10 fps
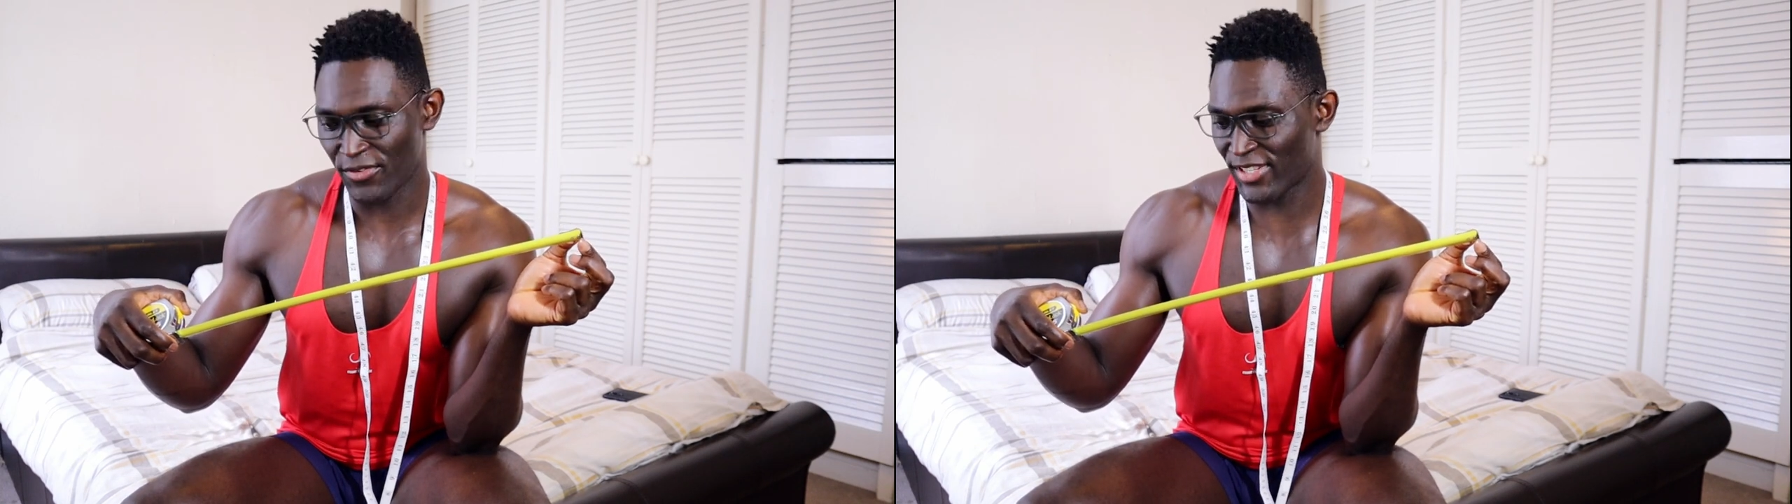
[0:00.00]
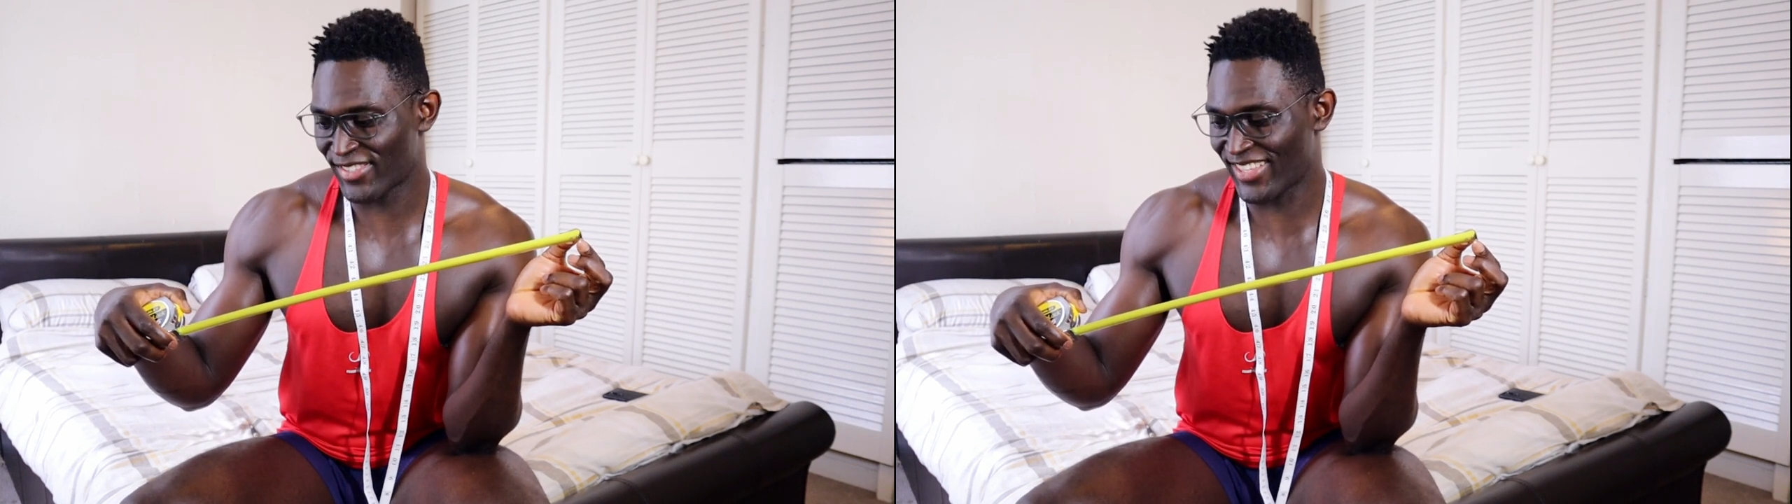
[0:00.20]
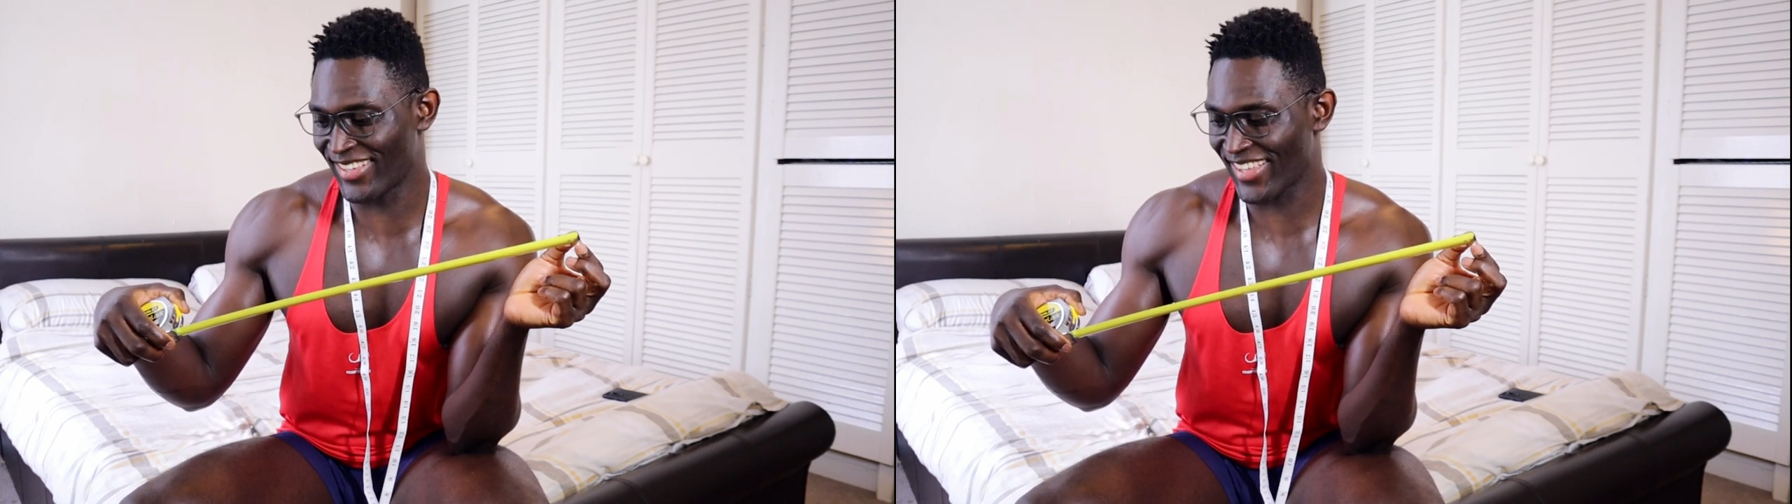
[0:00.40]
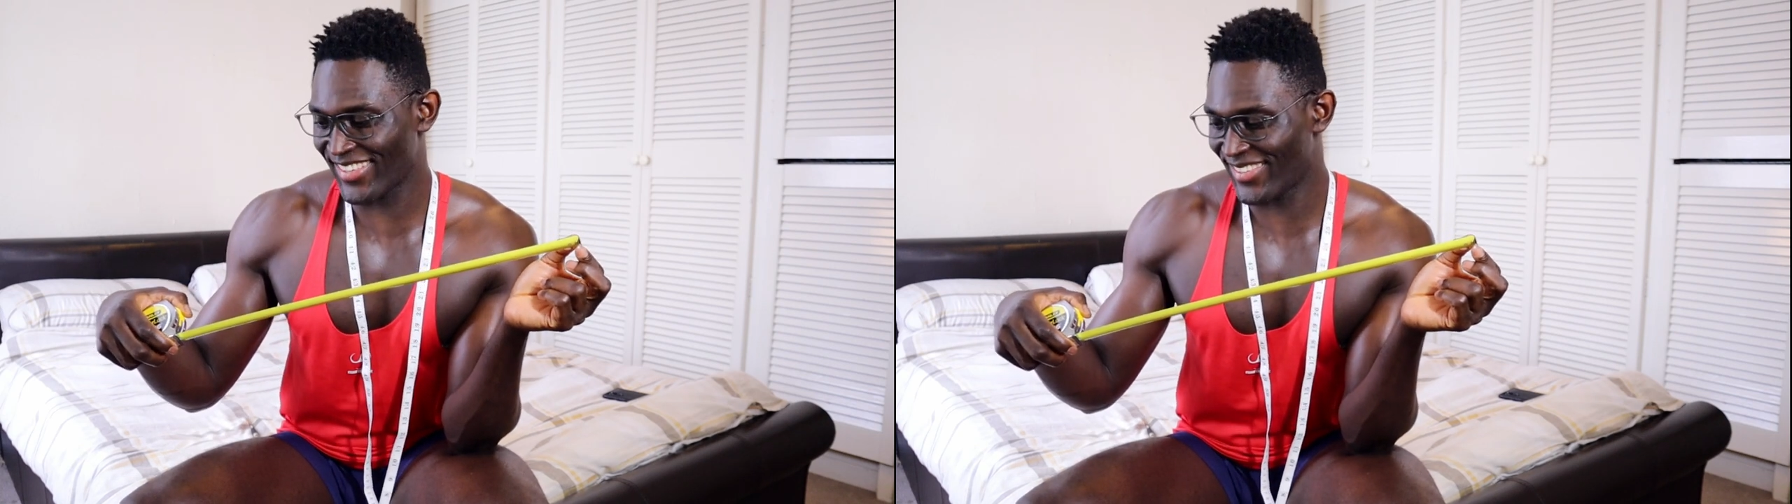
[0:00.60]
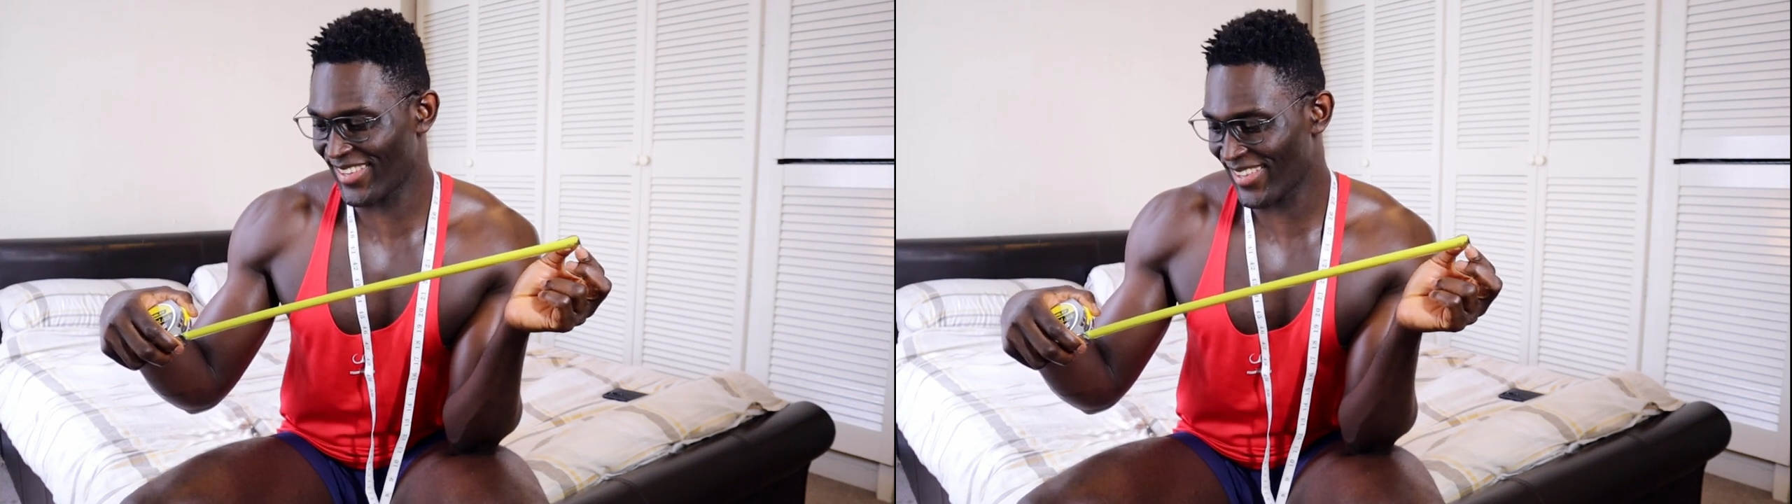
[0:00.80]
first thing
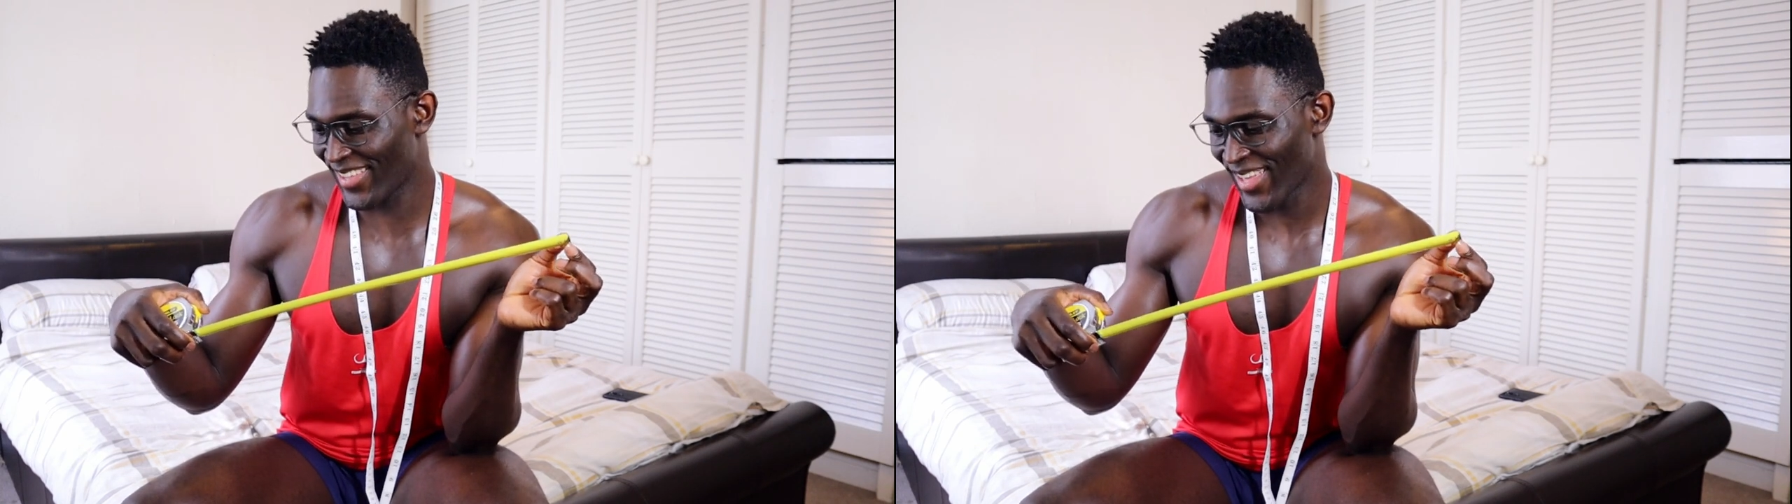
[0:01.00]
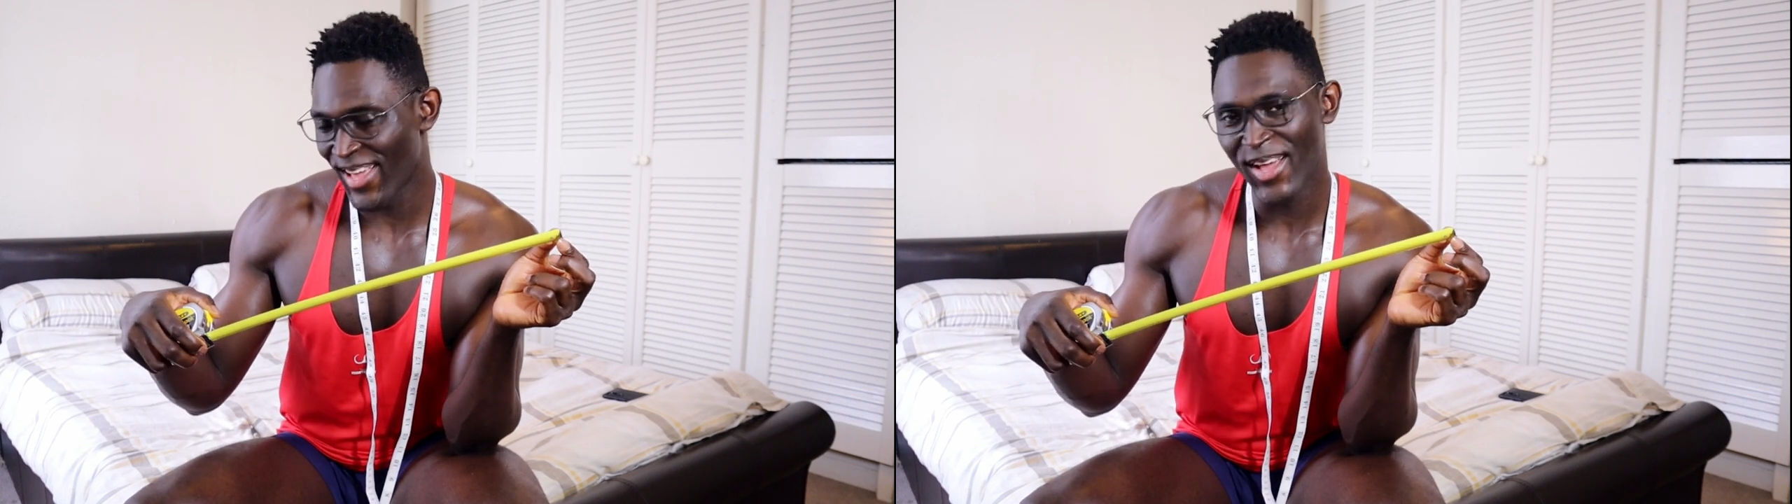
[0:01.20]
I did